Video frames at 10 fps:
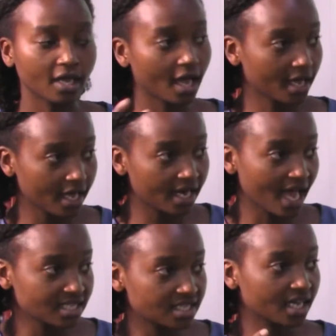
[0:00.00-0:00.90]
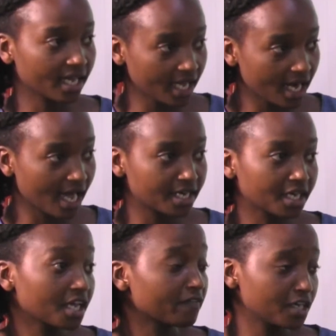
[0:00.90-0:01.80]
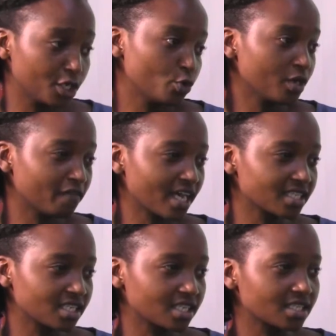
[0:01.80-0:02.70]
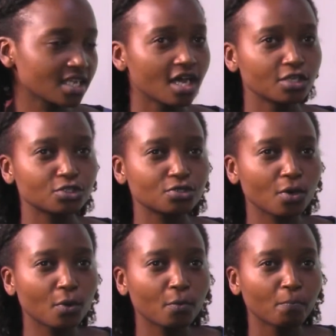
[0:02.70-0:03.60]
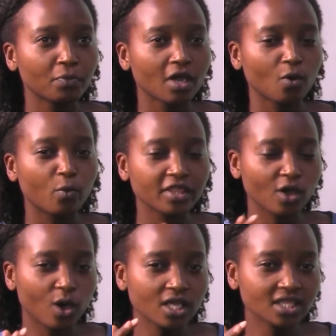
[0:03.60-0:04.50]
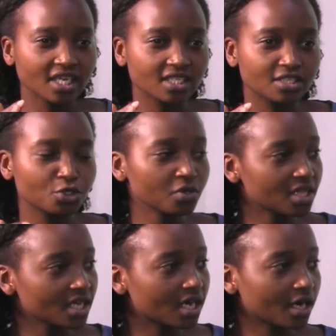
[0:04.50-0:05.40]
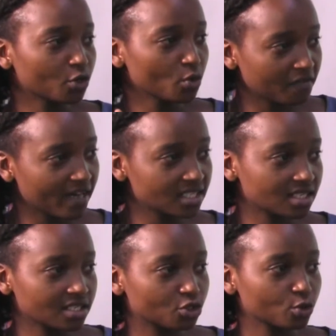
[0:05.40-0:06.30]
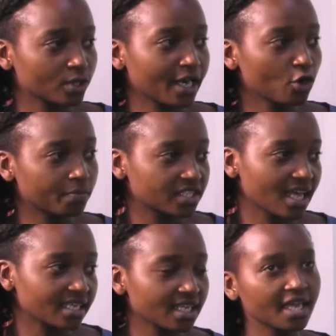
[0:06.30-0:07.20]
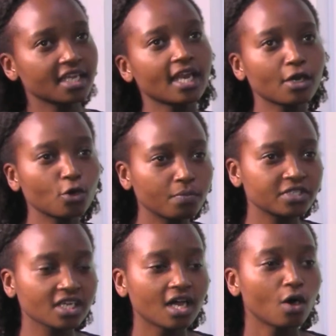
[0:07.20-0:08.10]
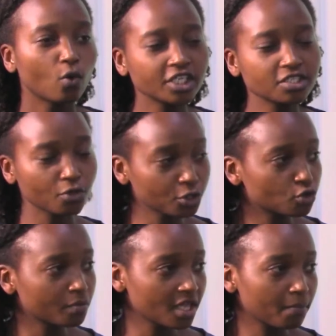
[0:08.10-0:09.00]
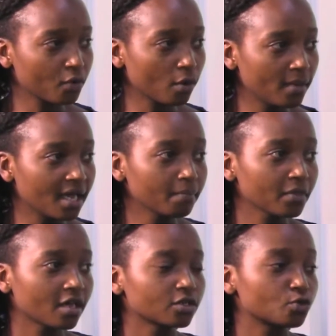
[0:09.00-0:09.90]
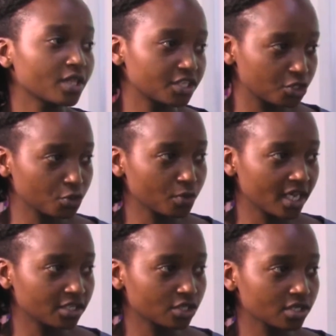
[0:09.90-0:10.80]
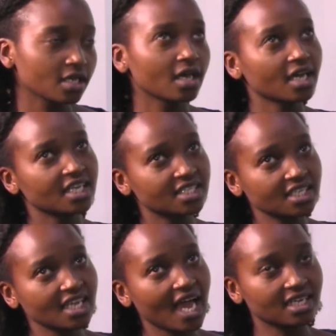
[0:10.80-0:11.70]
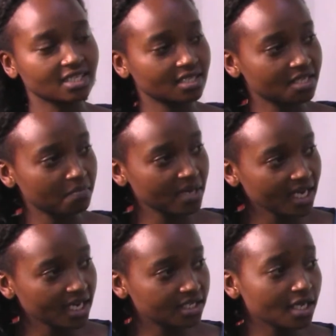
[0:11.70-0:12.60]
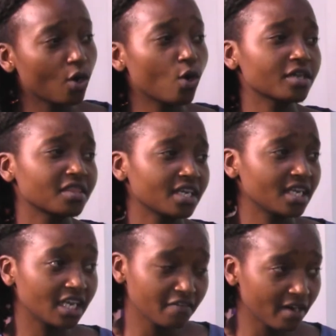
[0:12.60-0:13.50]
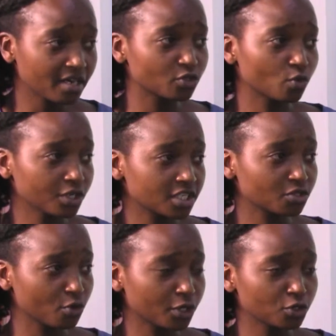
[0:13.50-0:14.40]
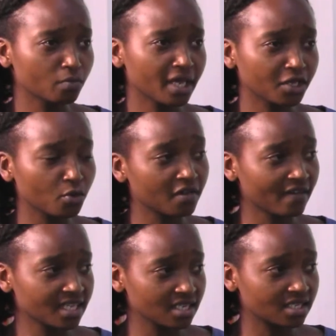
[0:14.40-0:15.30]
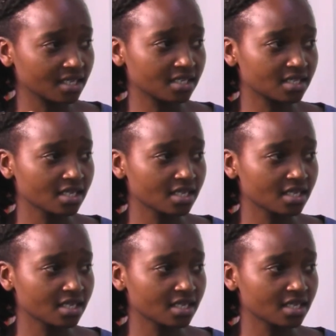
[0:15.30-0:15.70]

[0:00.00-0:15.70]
enhancing e-learning even in universities. So with all this, do you think universities should adopt that? And in adopting, what is going to be the problem to the students? Is it accessibility, or the delivery is what is going to make universities